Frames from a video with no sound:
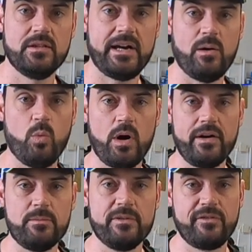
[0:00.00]
that
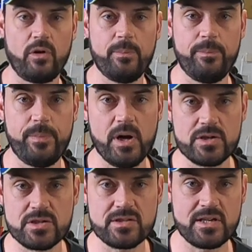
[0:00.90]
worry before I
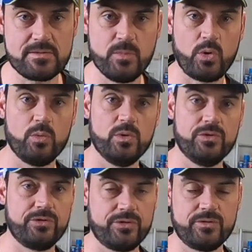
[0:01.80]
purchased this model
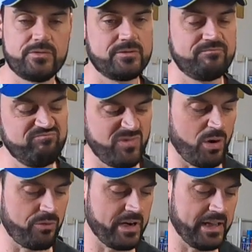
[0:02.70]
was
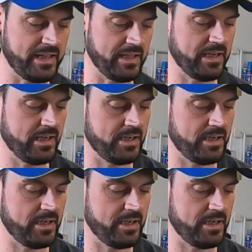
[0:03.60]
not really